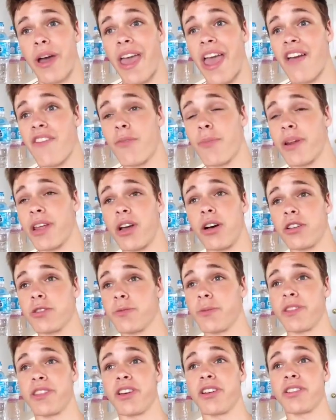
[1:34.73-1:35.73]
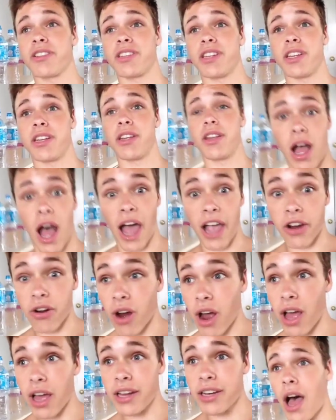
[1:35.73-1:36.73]
why everybody calls me thirsty. I
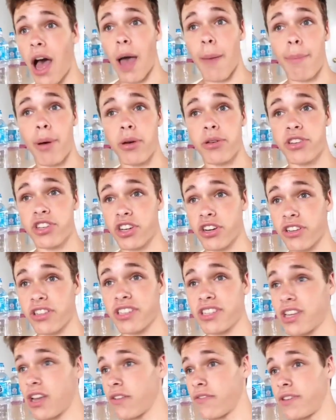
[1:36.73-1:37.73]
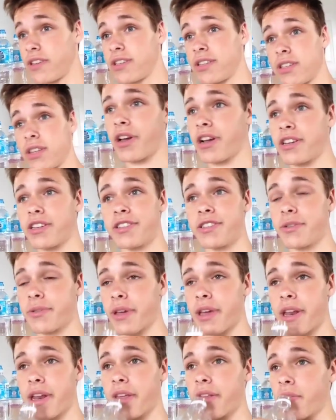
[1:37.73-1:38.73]
grind, I post shirtless selfies, I just don't
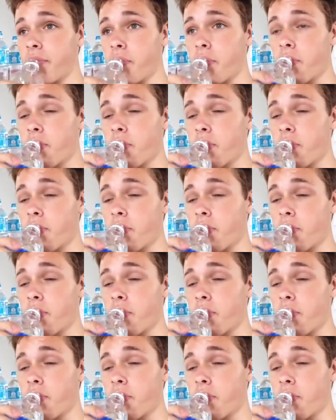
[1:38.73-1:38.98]
get it.